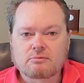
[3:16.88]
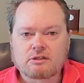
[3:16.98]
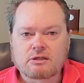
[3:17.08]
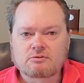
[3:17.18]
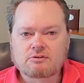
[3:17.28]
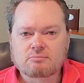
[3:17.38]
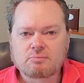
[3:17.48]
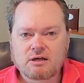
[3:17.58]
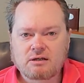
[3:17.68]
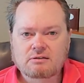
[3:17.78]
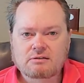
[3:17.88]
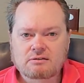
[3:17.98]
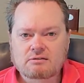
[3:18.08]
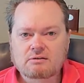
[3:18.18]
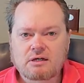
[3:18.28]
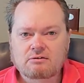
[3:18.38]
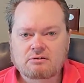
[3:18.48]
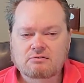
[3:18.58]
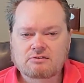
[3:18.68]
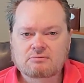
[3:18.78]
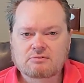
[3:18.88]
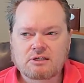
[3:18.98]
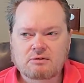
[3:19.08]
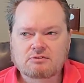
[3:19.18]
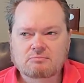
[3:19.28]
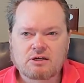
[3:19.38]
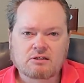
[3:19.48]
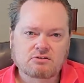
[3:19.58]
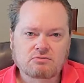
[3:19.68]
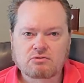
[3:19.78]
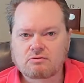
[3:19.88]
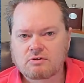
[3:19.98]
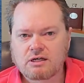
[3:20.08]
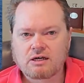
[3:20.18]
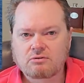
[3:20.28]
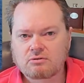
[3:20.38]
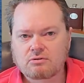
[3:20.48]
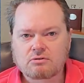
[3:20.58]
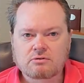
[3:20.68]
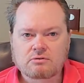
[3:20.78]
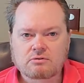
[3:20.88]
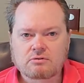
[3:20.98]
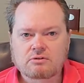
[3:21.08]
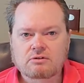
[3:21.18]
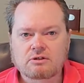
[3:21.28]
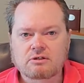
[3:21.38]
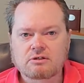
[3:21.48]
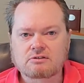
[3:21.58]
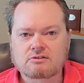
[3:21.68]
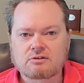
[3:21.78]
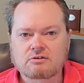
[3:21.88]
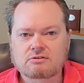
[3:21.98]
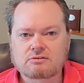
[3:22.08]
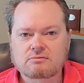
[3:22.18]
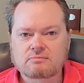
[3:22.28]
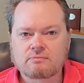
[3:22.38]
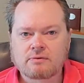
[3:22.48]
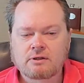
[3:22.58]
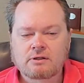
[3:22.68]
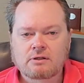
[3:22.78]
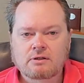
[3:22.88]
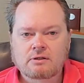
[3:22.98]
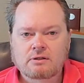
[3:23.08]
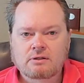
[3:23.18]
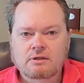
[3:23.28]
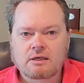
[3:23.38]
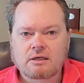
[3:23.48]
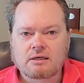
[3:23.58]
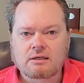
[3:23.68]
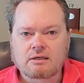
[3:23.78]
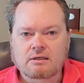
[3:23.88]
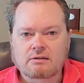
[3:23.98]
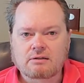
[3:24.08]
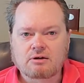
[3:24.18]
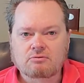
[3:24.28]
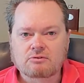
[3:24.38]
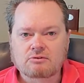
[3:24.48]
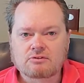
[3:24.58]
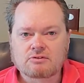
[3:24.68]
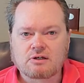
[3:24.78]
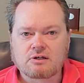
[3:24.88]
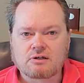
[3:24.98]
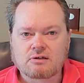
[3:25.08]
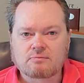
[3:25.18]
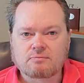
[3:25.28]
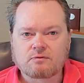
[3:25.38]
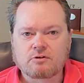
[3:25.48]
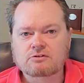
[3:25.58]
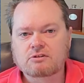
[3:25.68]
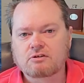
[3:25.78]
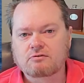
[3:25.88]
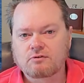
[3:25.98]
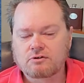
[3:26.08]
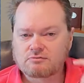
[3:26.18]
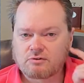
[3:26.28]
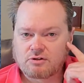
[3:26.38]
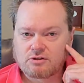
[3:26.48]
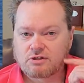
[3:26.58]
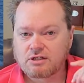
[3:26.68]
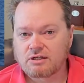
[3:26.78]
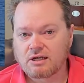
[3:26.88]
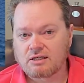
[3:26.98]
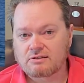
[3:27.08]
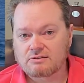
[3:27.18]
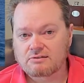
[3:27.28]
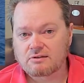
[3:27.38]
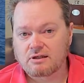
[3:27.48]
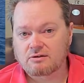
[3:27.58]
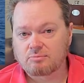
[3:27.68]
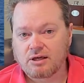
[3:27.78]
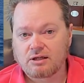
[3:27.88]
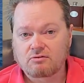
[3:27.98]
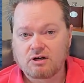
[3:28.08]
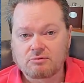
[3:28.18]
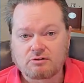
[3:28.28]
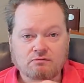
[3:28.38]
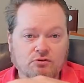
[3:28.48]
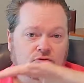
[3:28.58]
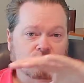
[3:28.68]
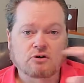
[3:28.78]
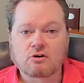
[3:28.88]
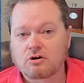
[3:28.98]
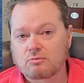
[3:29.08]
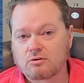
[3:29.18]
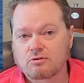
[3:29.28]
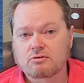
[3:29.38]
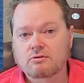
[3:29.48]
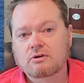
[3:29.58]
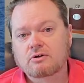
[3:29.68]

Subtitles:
It was about it seems like it was about a 2 or 3 hour excursion. And there was, first of all, you get a nice like panoramic view of the harbor,